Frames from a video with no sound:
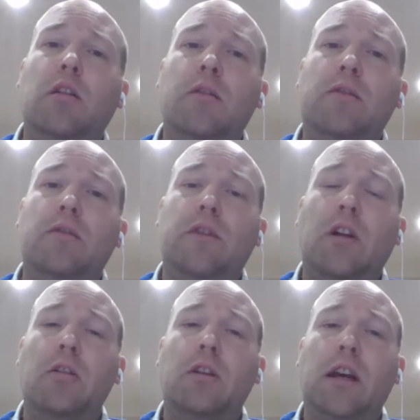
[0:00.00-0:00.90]
sort of the
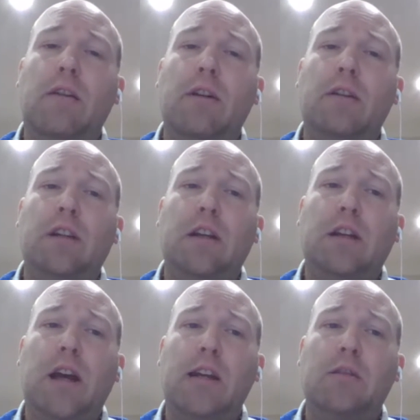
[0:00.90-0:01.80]
local area to
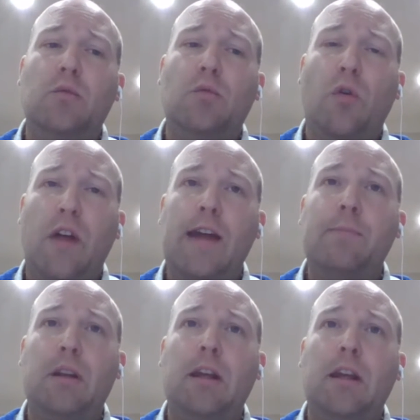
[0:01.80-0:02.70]
dictate what they
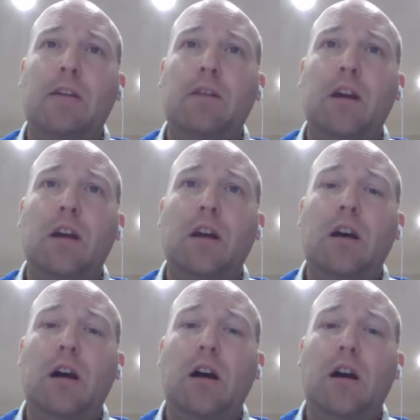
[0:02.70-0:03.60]
believe,
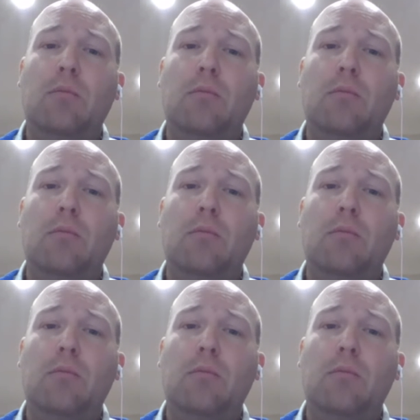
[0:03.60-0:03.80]
how